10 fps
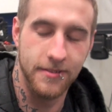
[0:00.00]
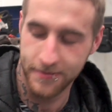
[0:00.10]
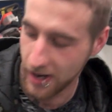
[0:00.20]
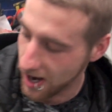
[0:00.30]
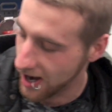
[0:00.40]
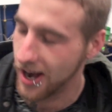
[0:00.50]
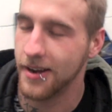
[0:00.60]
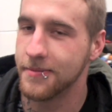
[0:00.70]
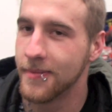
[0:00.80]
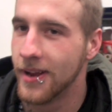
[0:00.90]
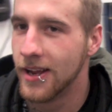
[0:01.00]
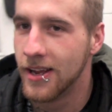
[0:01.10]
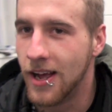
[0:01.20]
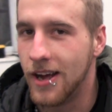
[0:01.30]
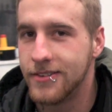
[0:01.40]
All right?
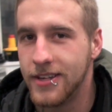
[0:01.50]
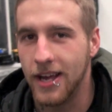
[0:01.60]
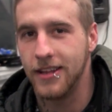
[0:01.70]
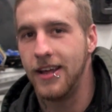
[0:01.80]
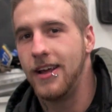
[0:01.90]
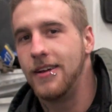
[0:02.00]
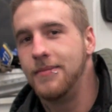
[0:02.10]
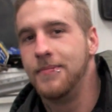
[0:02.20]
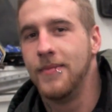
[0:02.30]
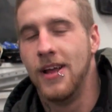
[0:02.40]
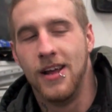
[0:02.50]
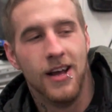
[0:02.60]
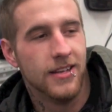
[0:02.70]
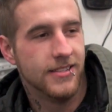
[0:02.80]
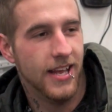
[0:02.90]
Thank
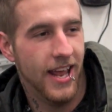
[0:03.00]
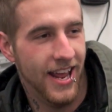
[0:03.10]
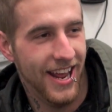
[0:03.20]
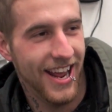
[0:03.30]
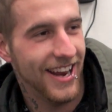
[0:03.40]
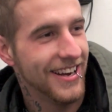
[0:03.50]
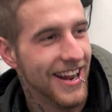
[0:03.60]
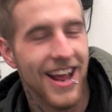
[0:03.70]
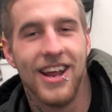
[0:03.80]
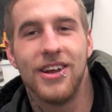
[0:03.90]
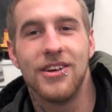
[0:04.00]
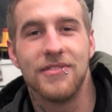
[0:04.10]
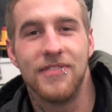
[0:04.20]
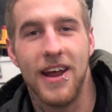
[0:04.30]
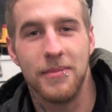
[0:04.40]
you, Yeah. You and
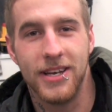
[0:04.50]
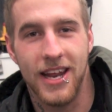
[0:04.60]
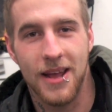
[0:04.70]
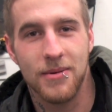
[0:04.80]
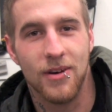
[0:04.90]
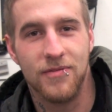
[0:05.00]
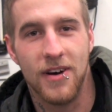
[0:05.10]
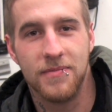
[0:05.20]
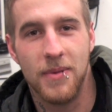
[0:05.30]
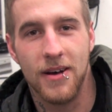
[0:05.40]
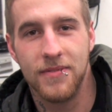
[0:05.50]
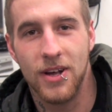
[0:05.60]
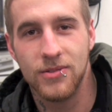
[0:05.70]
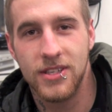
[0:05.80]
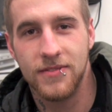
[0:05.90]
your family, damn, go fuck
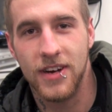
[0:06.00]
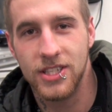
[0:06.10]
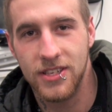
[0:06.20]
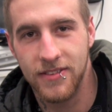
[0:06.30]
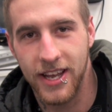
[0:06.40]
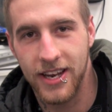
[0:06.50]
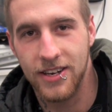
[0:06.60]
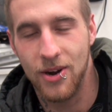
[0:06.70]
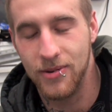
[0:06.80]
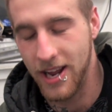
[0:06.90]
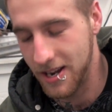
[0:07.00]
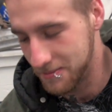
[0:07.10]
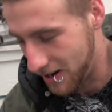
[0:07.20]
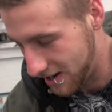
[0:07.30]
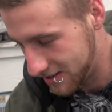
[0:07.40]
Buffalo, see if I should get in your own
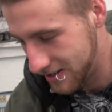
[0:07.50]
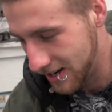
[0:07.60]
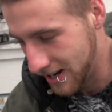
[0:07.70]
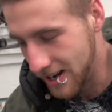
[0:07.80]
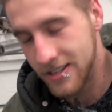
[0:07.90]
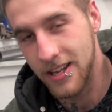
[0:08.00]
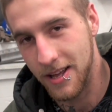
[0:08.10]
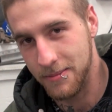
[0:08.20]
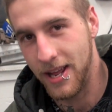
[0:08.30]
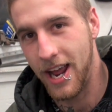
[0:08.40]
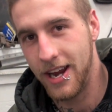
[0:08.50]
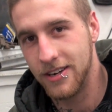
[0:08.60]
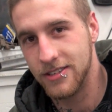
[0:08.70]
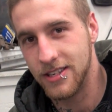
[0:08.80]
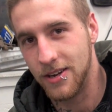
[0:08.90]
yak mine. Tell them the
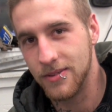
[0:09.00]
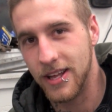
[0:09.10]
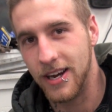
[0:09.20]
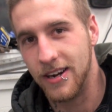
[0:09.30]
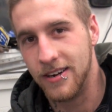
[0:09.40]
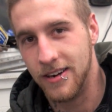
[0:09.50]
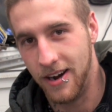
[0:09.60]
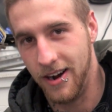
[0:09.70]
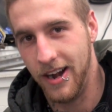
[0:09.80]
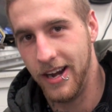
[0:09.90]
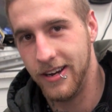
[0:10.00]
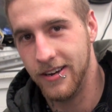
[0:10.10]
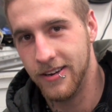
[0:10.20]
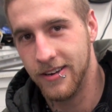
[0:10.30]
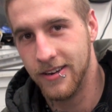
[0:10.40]
haters out there. All right?
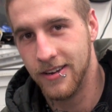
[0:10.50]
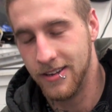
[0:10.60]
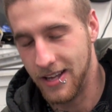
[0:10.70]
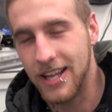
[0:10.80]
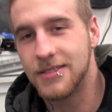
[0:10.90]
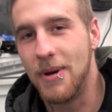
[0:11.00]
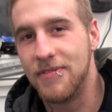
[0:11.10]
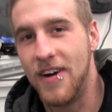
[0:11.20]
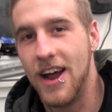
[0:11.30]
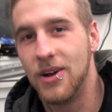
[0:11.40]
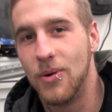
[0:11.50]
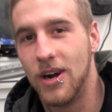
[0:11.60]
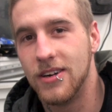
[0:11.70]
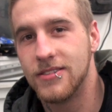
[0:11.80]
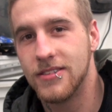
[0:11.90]
Yeah. That's my final
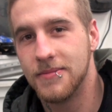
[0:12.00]
words.